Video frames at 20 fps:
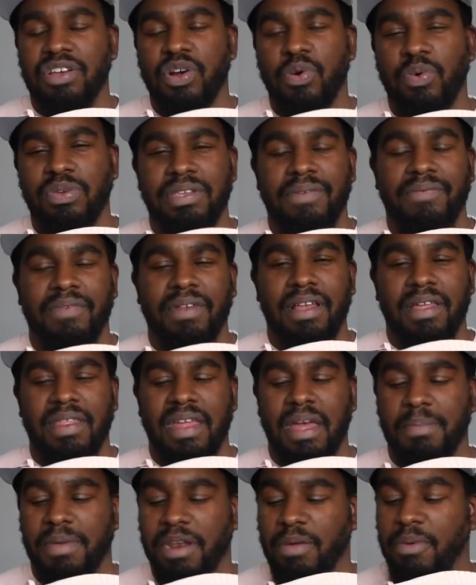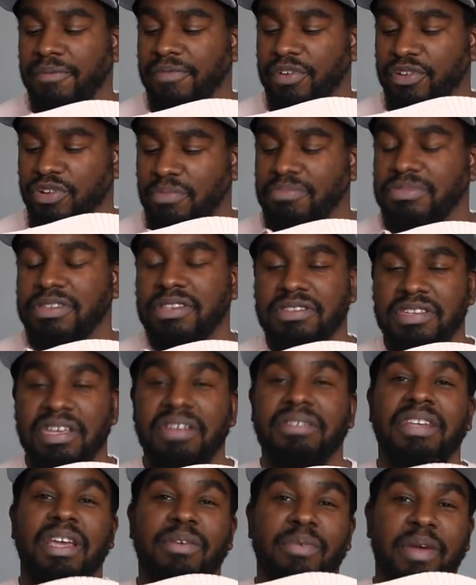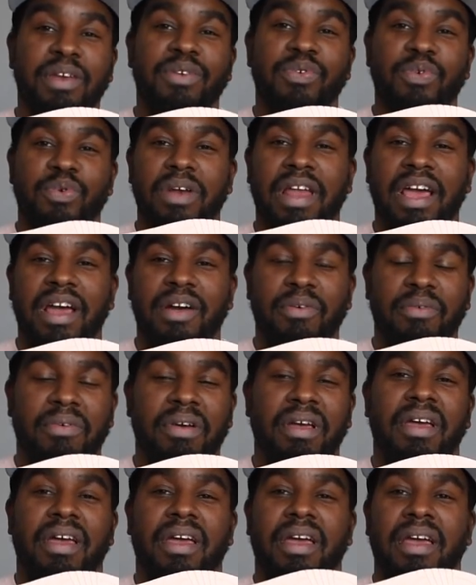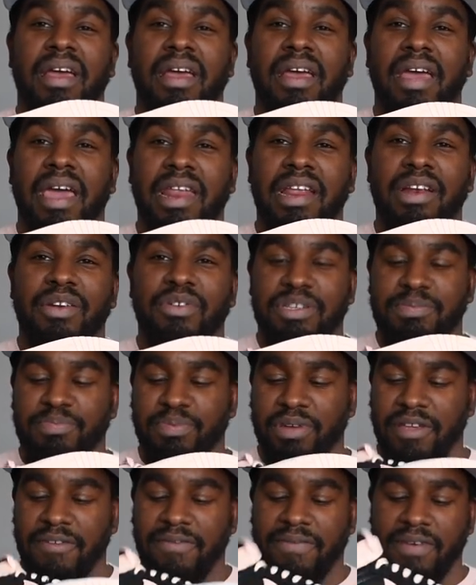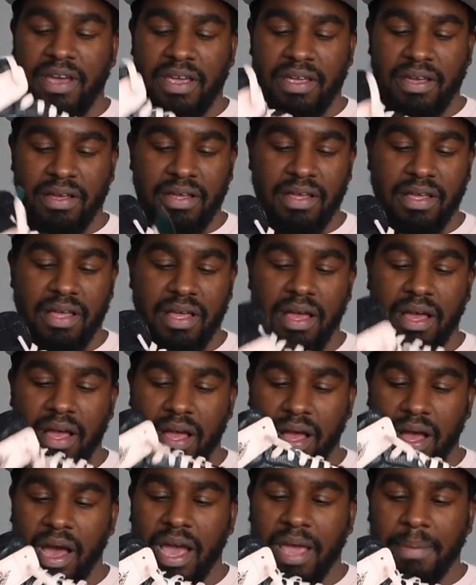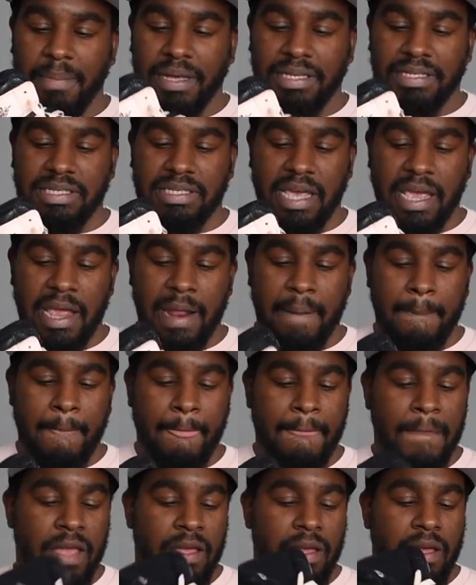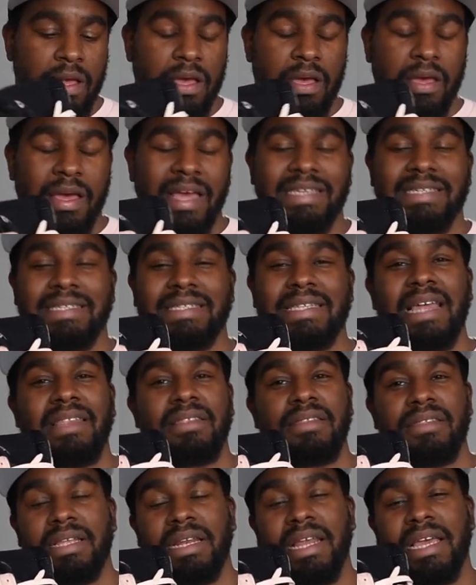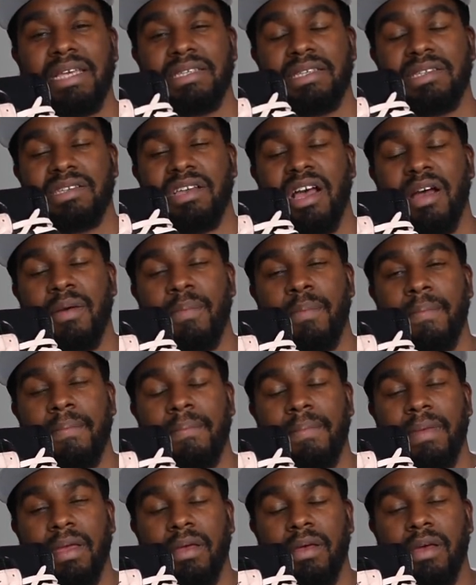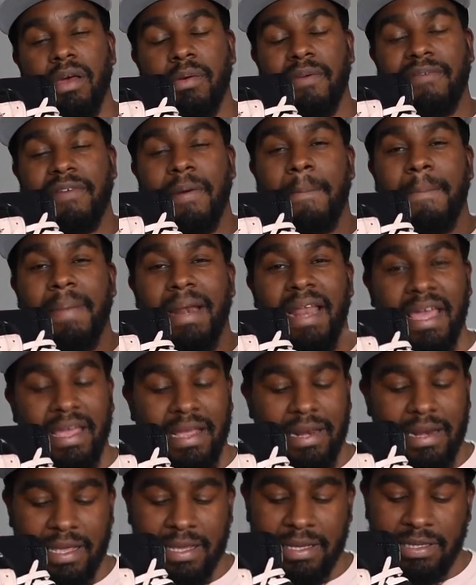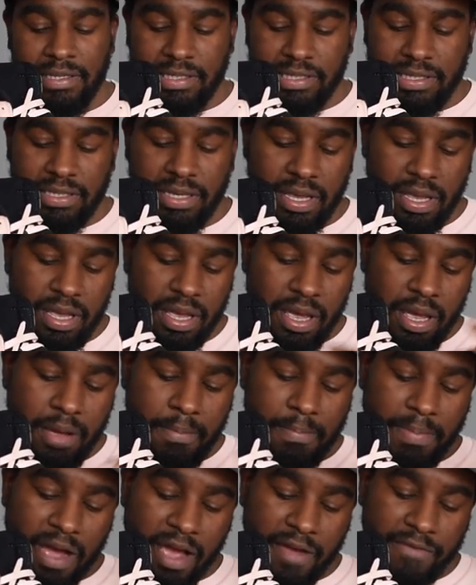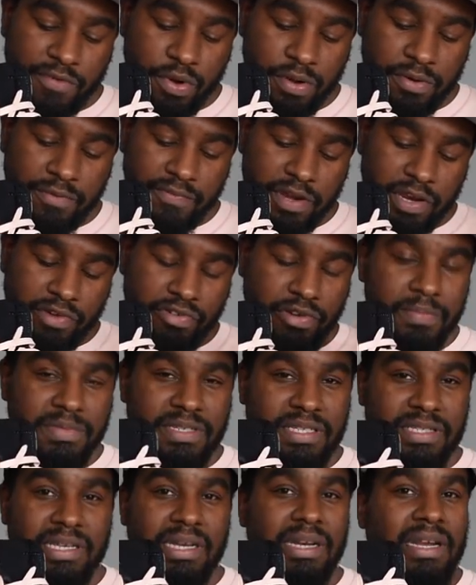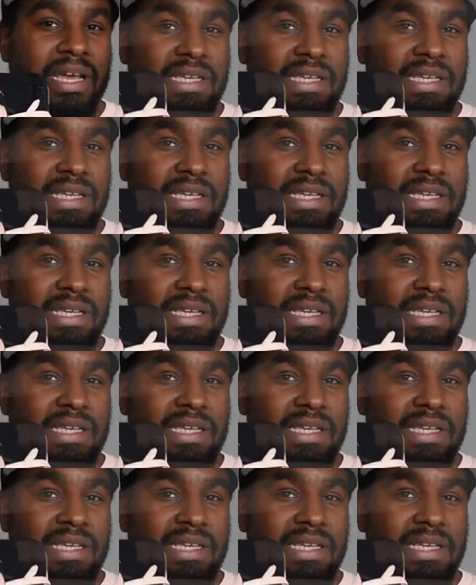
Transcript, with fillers: sole or something like that but they went for crimson tint they went all out and it looks pretty fire, I must say. Uh, standard, the laces come uh, with a black lace, but I've gone for the crimson tint